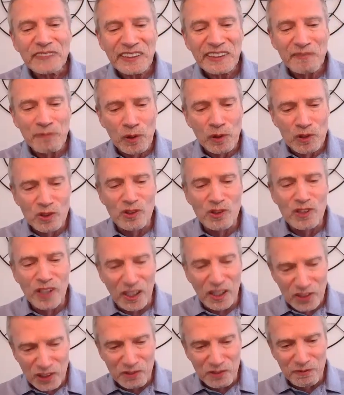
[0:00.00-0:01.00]
a person who
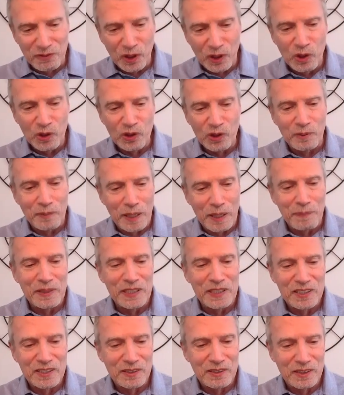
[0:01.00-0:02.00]
doesn't vote, or maybe
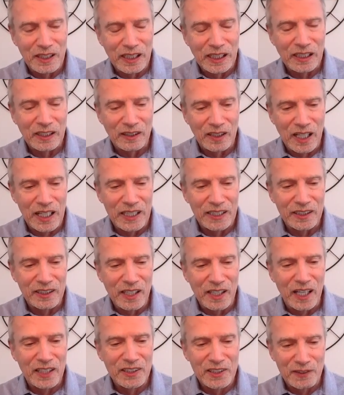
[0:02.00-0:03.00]
is inclined
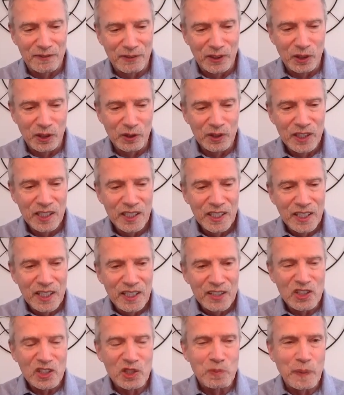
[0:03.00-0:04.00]
not to vote,
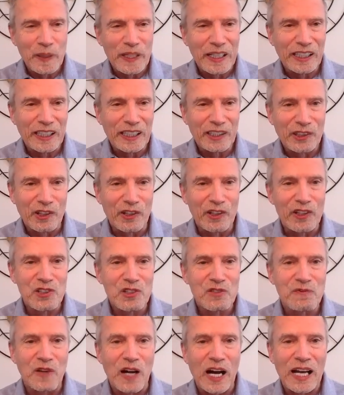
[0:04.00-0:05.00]
just being
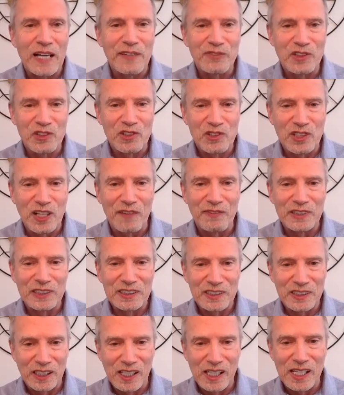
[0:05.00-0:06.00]
encouraged 5 to
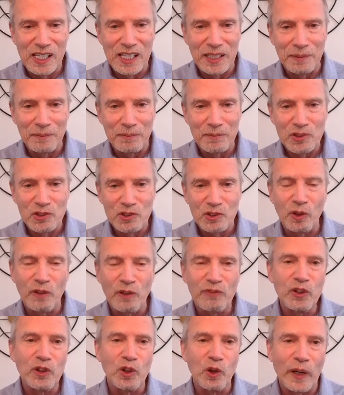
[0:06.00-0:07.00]
7 times. So
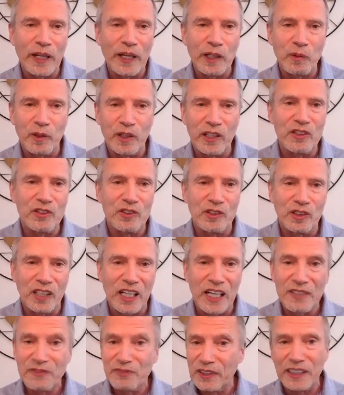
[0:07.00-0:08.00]
if you know anyone in your
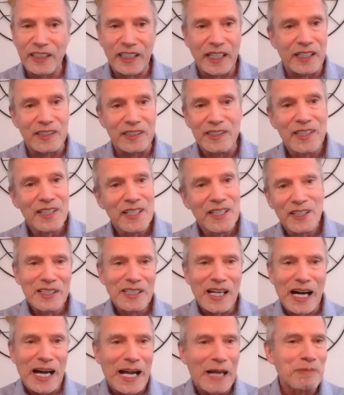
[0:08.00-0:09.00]
life, and again,
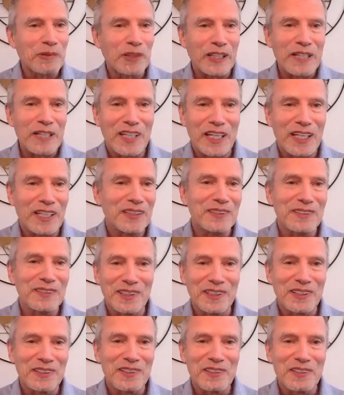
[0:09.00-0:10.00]
I believe
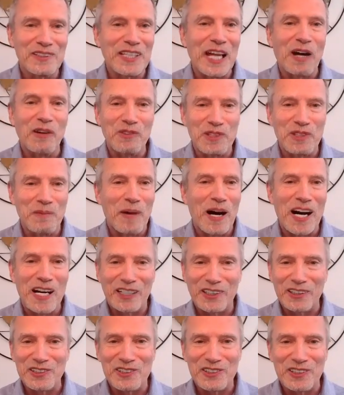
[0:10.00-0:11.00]
in sound
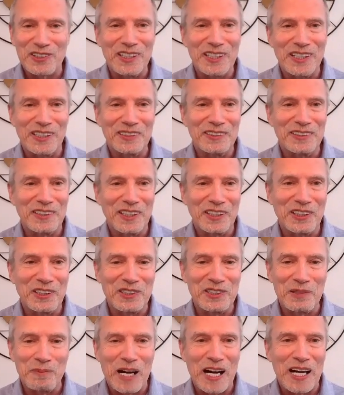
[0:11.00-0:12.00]
democracy, and a
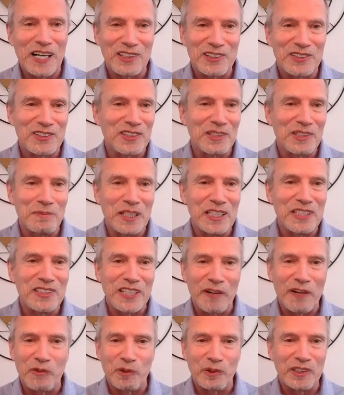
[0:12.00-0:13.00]
good democracy
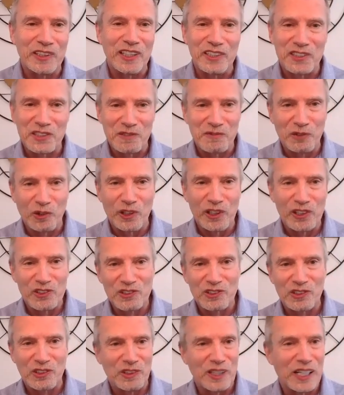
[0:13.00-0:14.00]
means everyone gets a
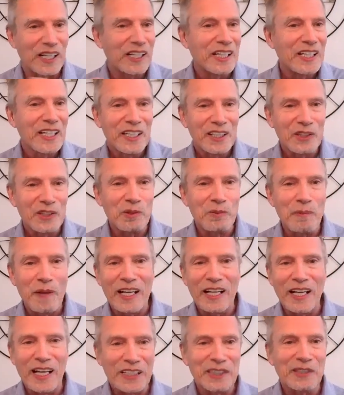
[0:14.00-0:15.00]
voice. So you
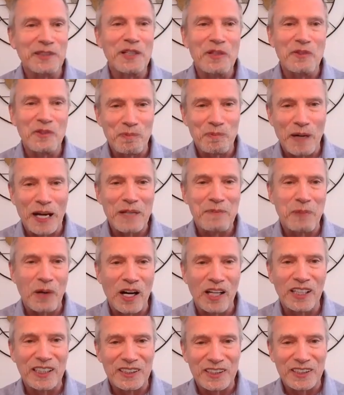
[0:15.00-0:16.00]
may not agree with my
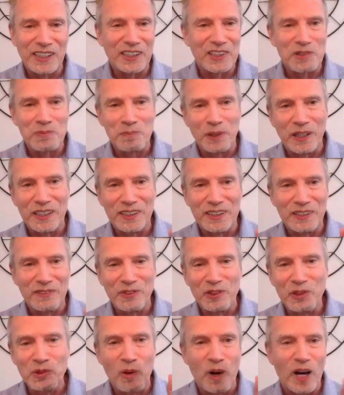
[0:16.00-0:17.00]
politics, but if
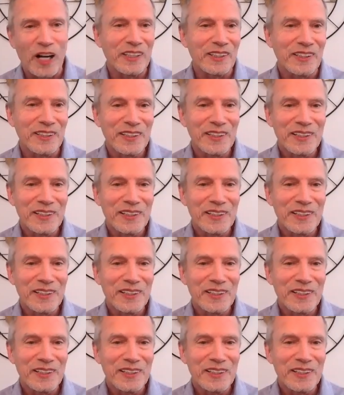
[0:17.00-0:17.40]
you want